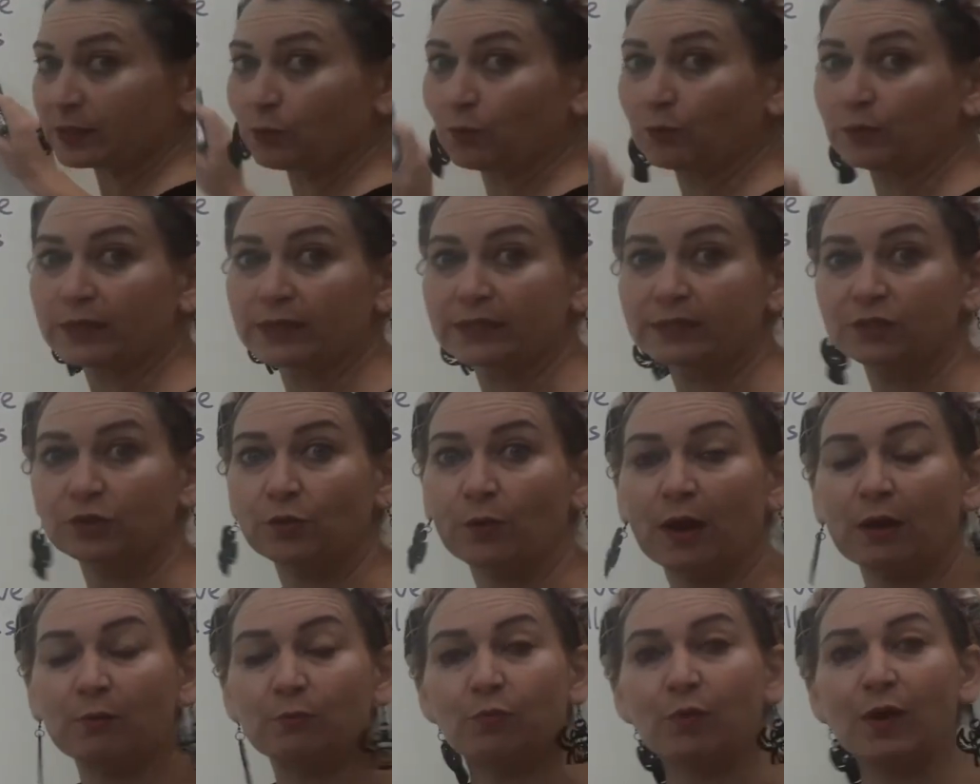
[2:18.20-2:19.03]
will lead
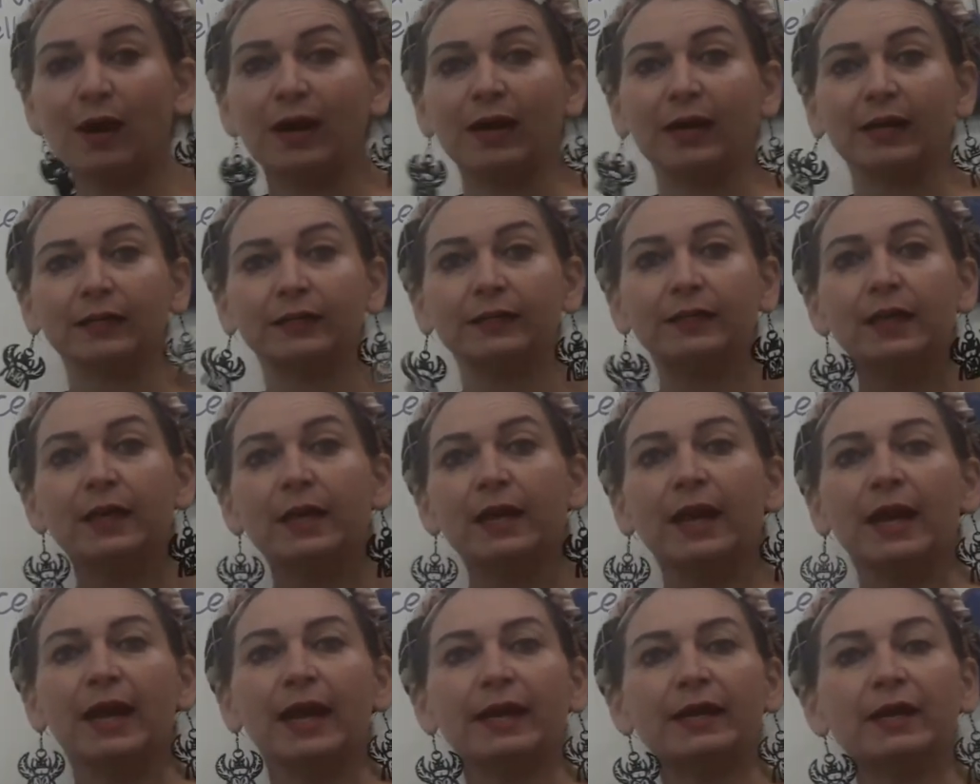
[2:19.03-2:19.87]
to our brain,
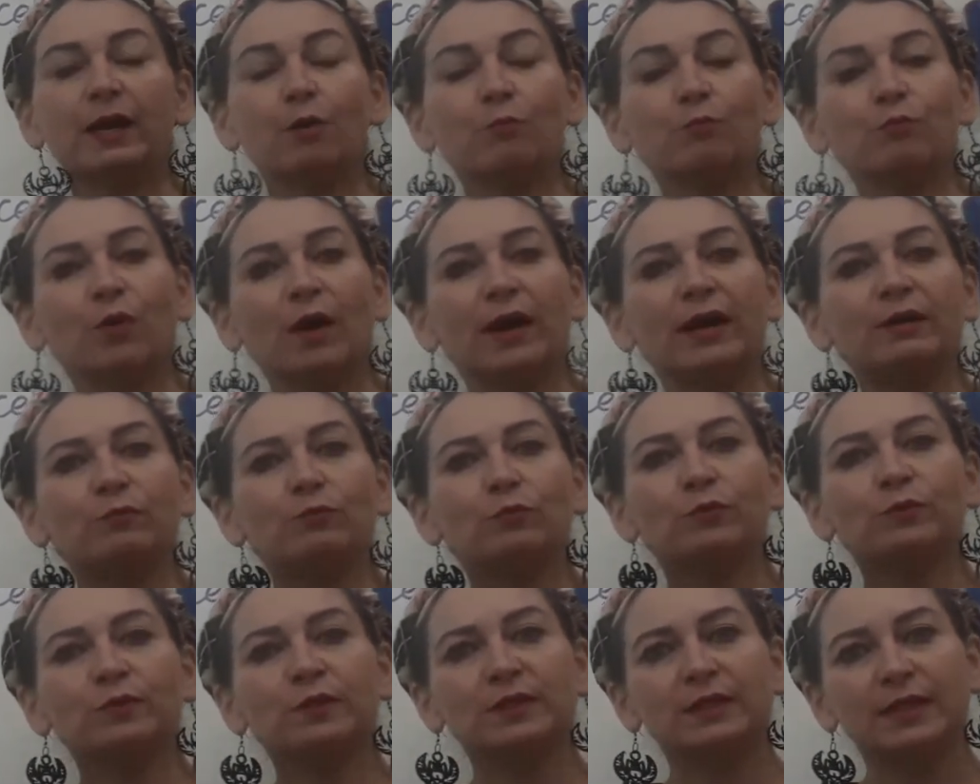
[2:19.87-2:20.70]
and our brain
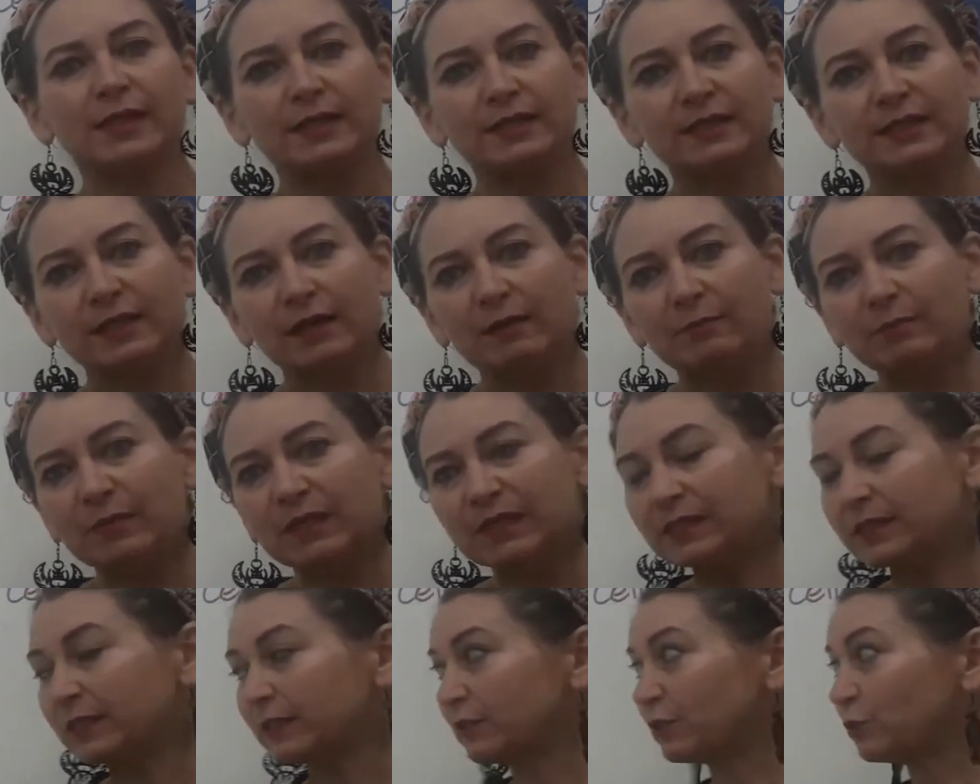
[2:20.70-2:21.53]
will send a
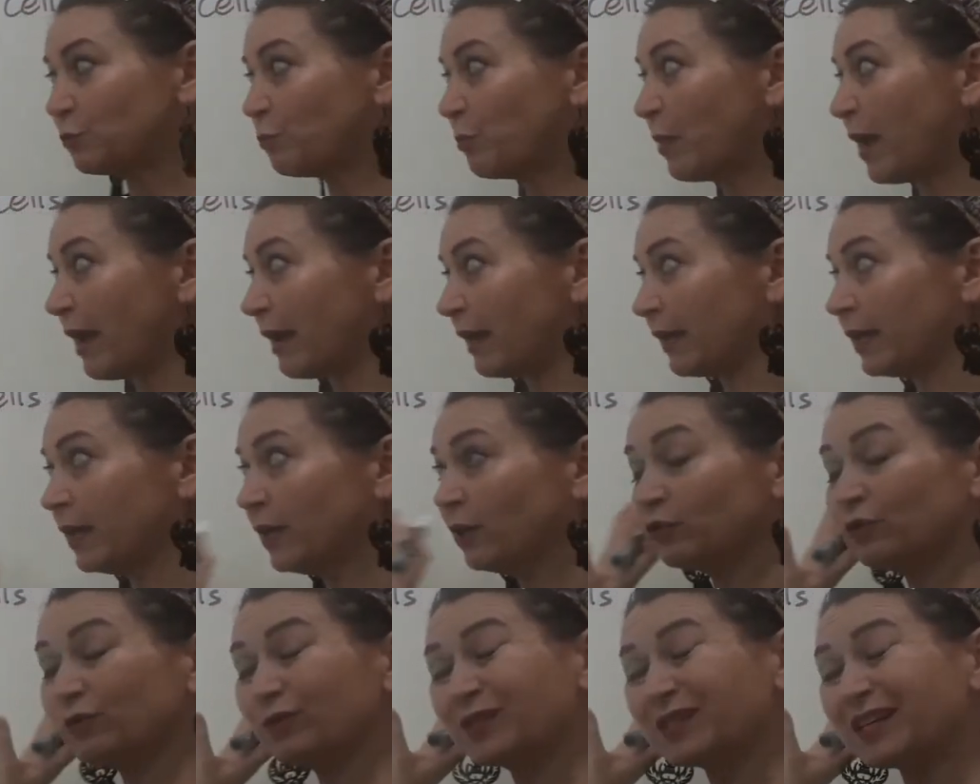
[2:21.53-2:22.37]
message back
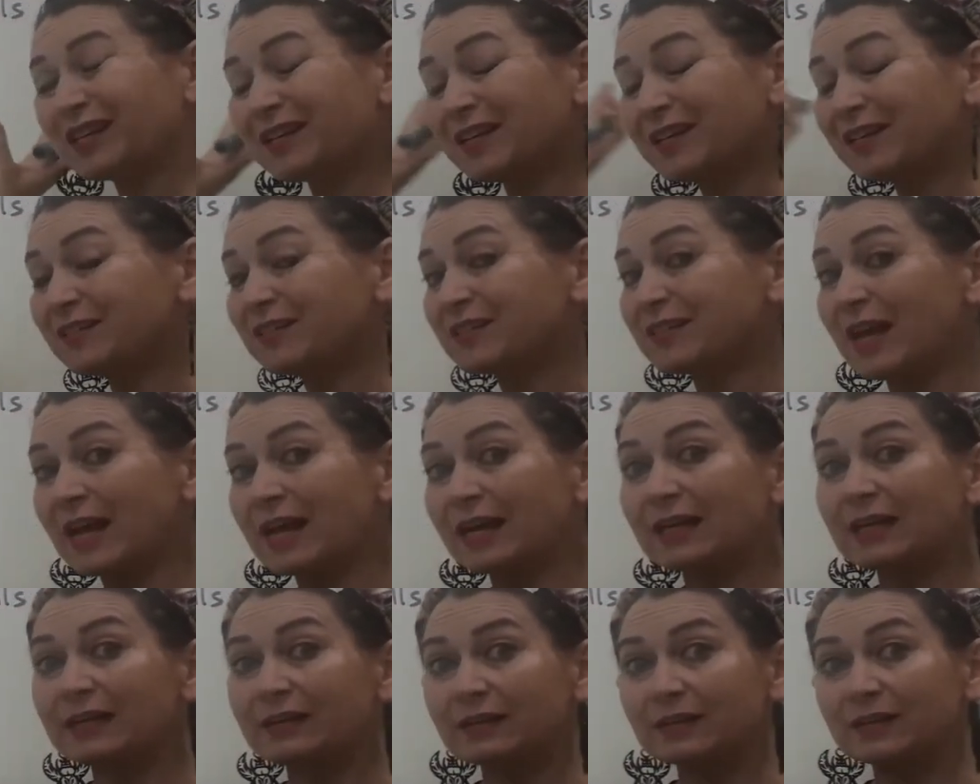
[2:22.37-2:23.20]
using
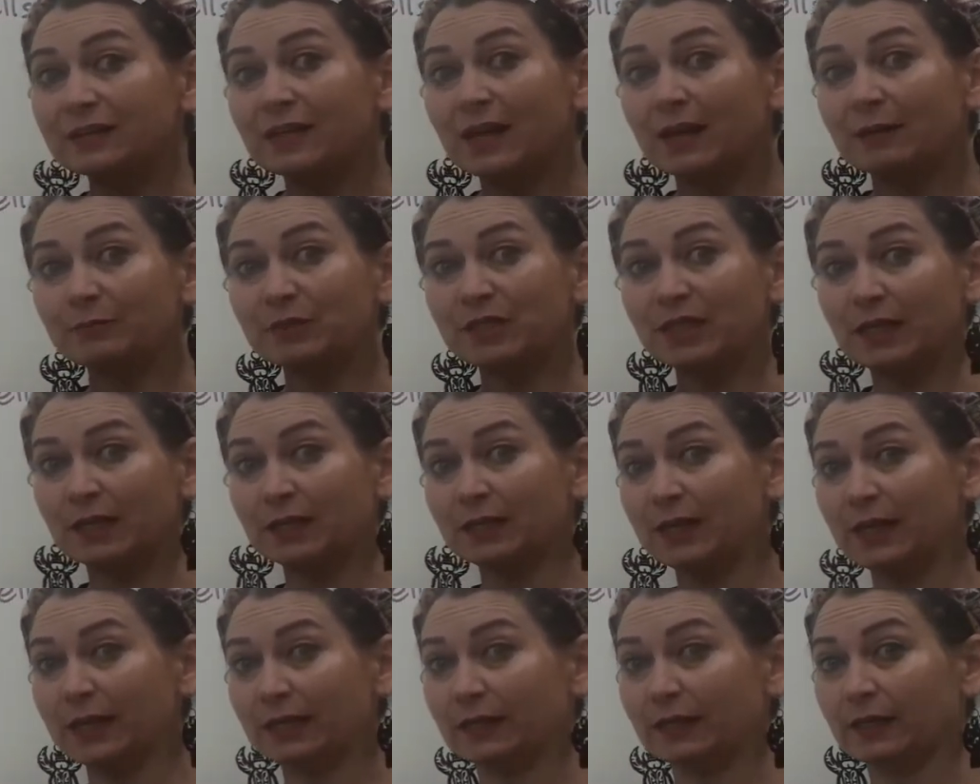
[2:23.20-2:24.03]
exactly the same
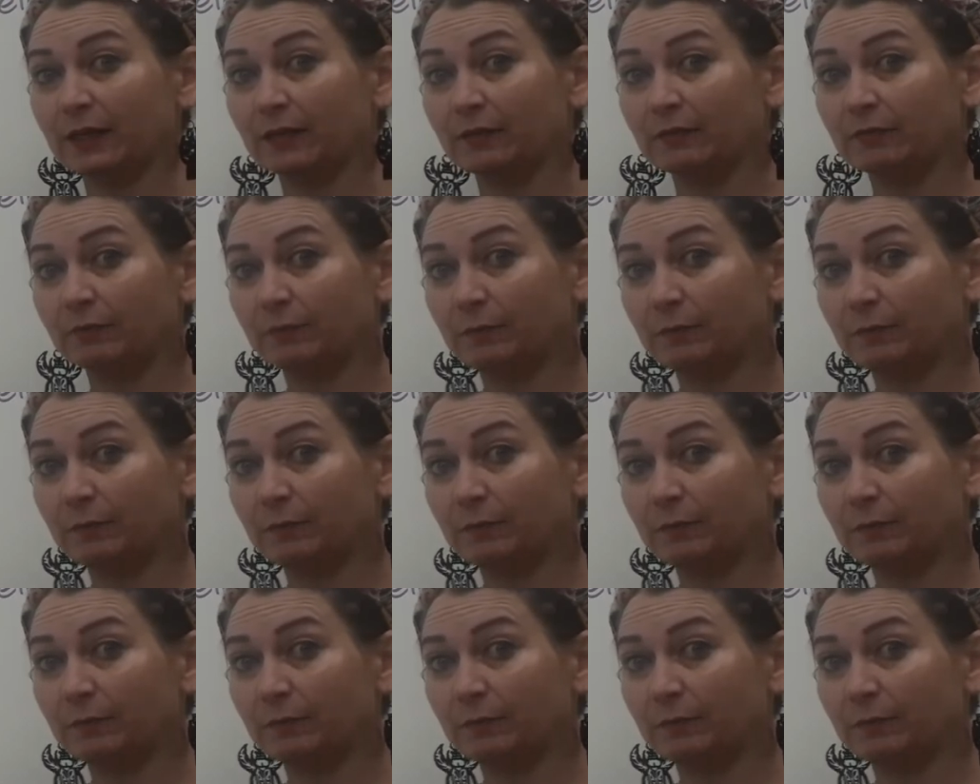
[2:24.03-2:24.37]
technique.